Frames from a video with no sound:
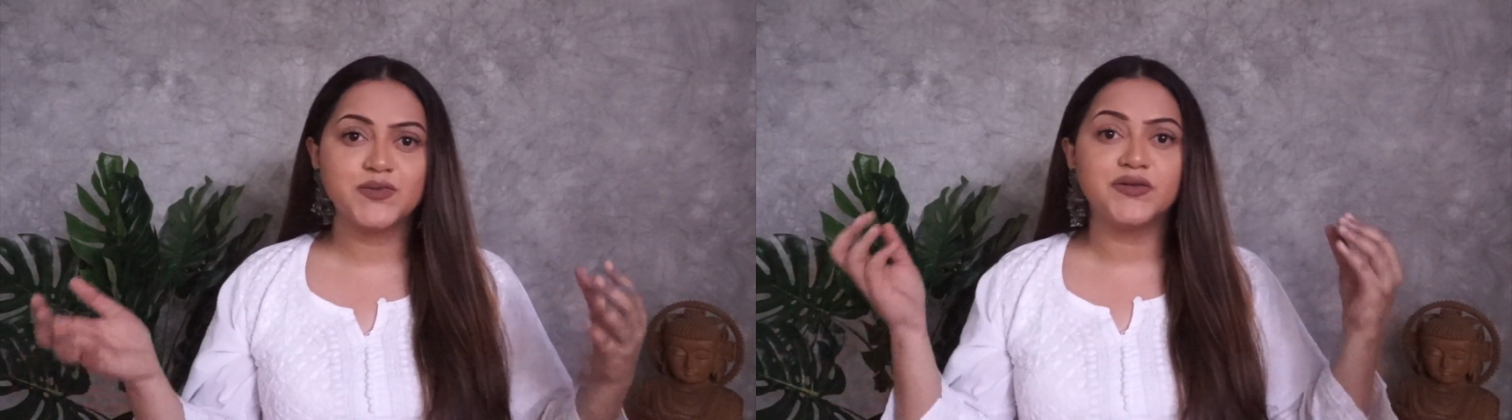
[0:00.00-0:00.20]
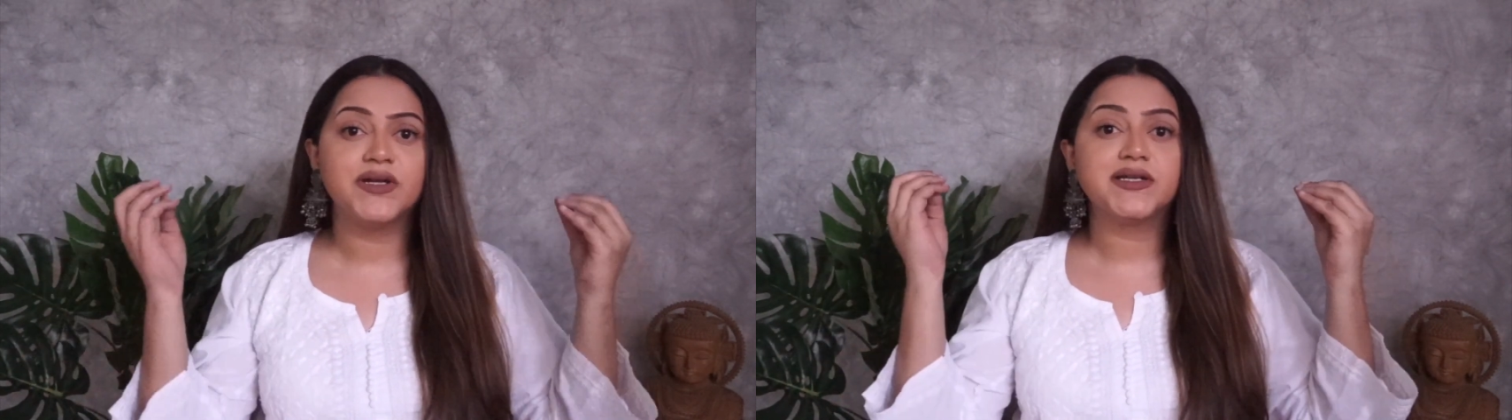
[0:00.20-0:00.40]

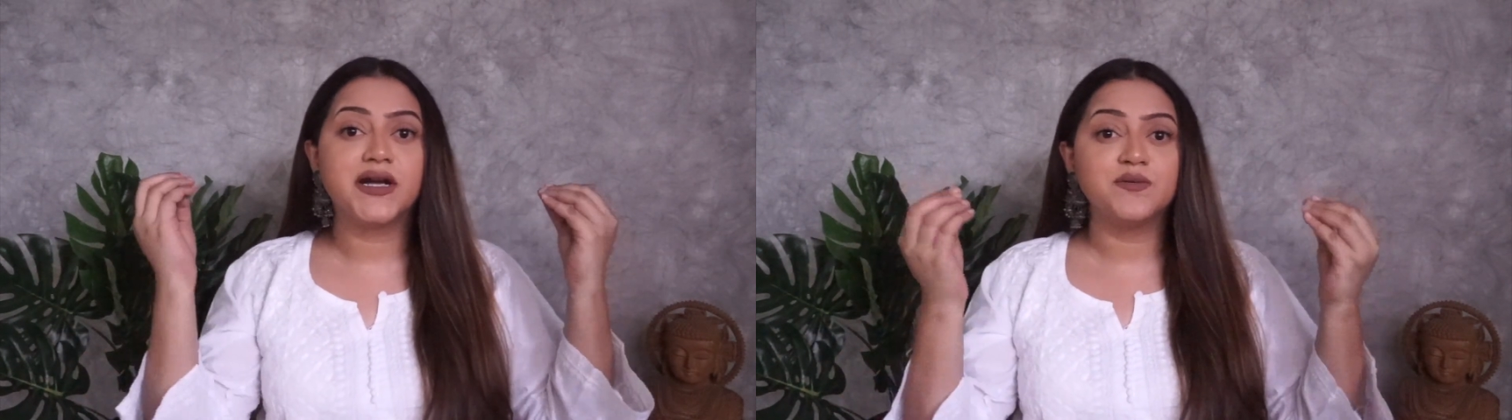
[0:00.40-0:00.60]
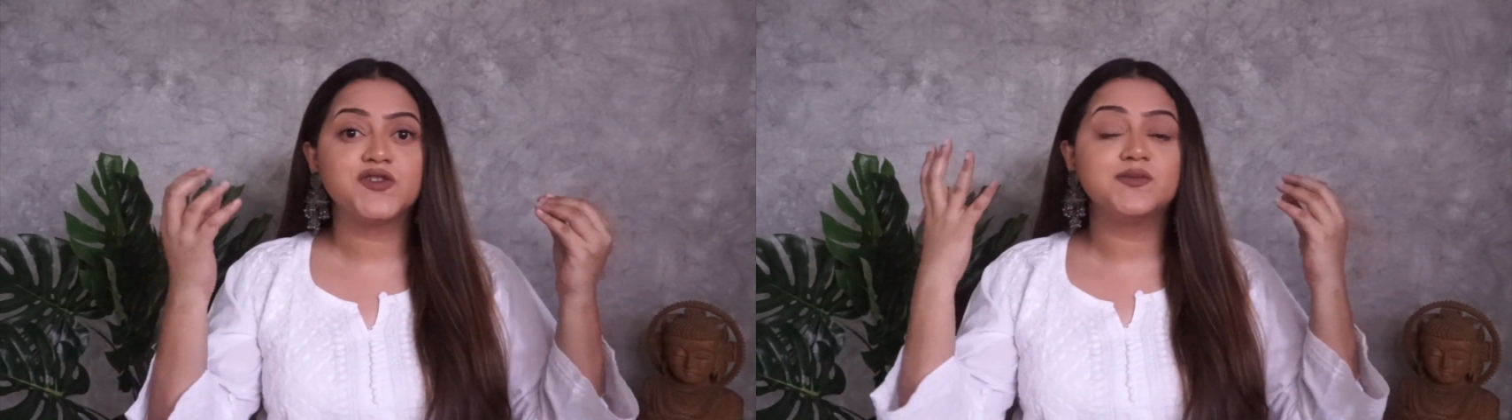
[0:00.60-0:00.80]
but when it
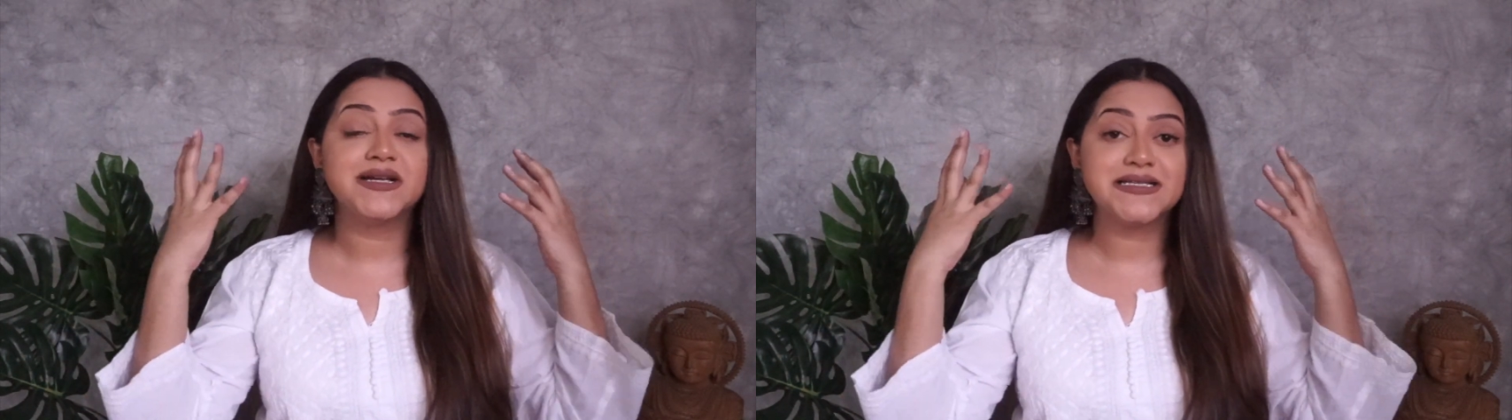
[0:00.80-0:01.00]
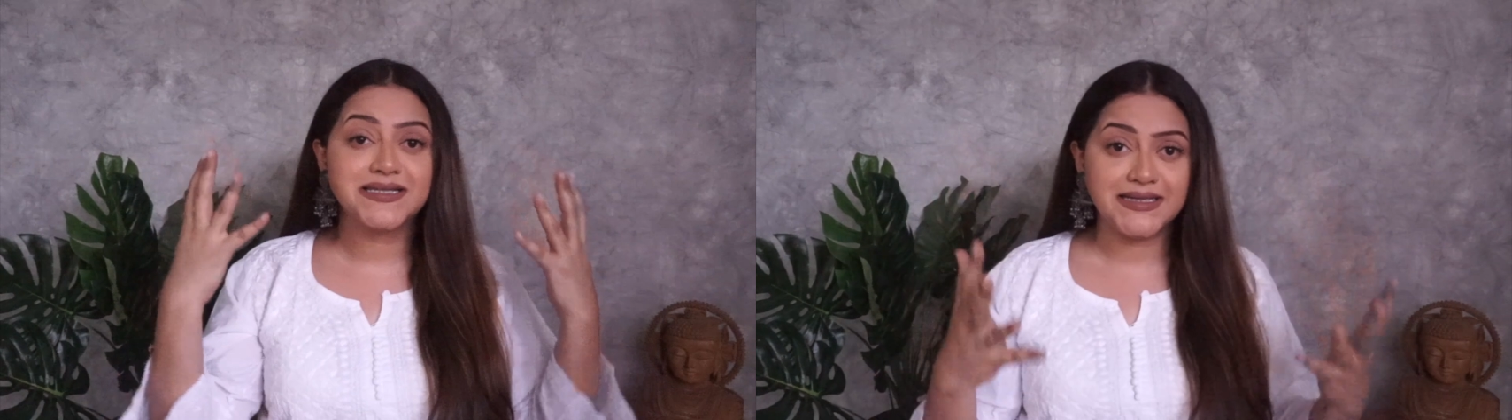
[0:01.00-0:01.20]
comes to
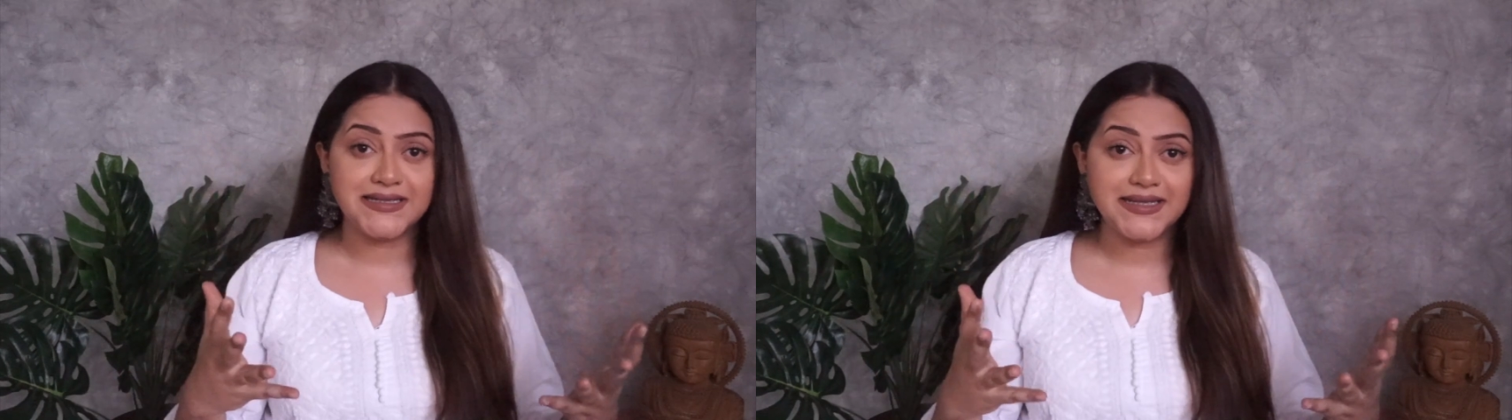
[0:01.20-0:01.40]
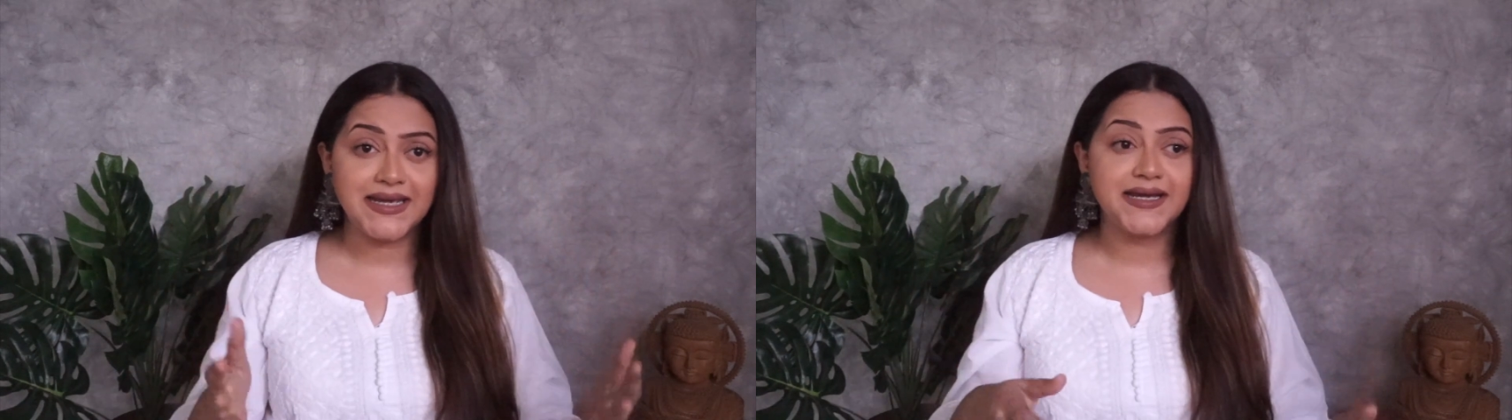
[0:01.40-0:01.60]
my
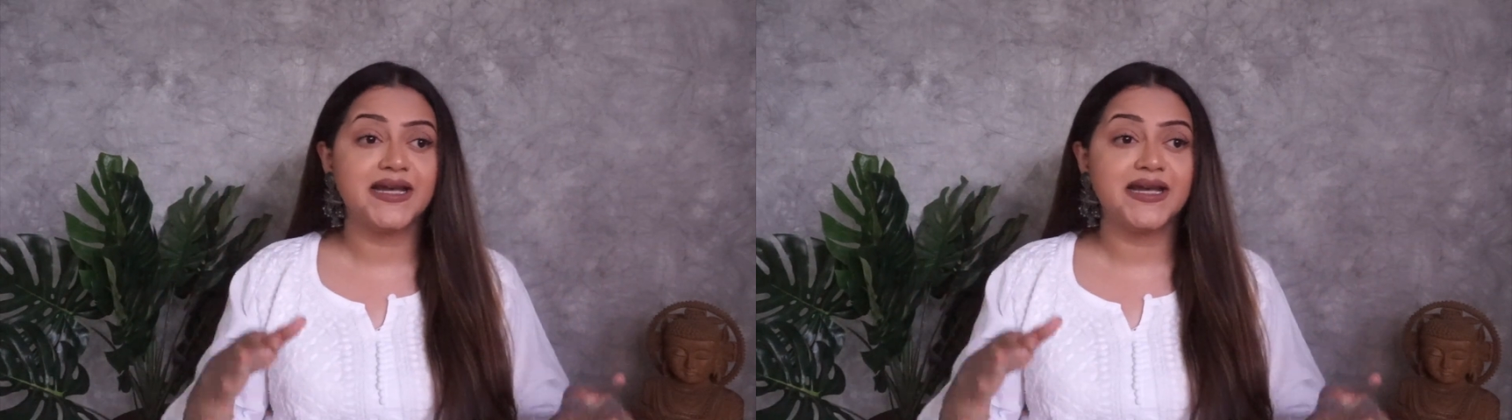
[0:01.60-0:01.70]
skincare,